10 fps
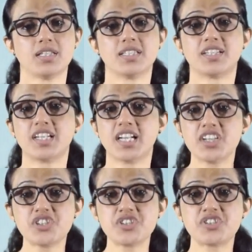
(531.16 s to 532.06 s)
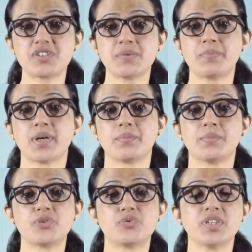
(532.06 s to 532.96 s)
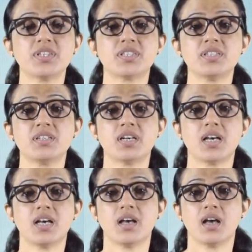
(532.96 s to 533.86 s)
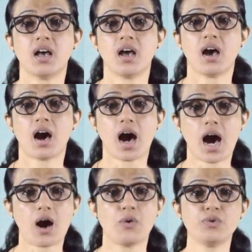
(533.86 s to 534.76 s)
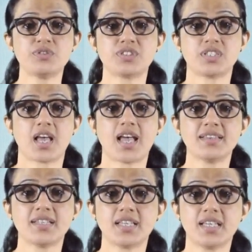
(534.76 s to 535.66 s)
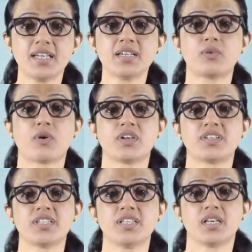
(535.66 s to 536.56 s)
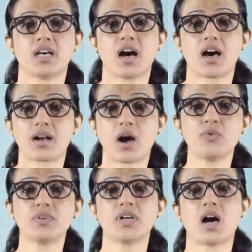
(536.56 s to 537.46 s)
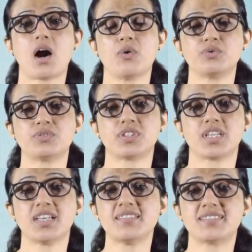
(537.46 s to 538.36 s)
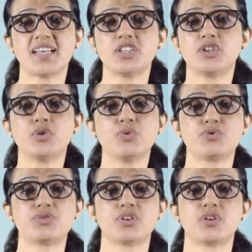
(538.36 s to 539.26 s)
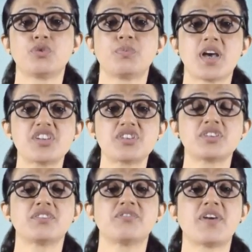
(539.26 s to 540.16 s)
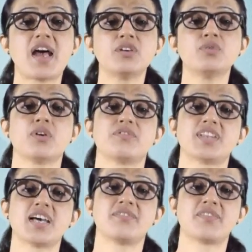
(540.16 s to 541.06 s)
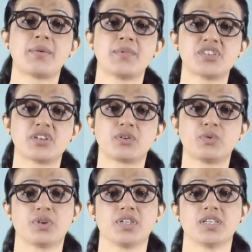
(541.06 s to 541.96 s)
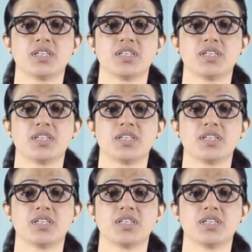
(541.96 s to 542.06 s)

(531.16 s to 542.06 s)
The relationship between the house and the air quality around the house is then used to measure the value of the environmental good,